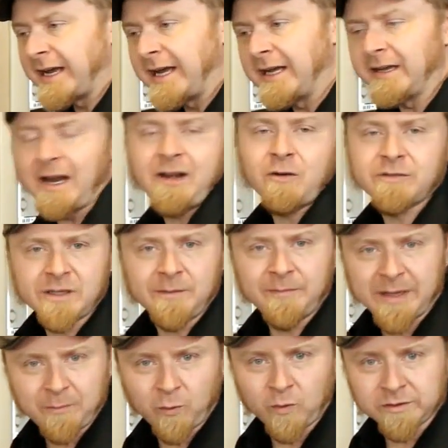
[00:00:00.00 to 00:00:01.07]
I know
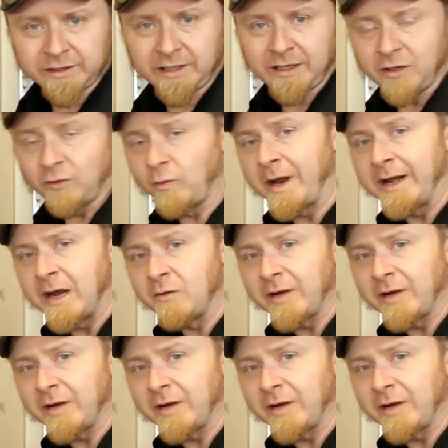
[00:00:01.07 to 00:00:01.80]
some people will tell you to run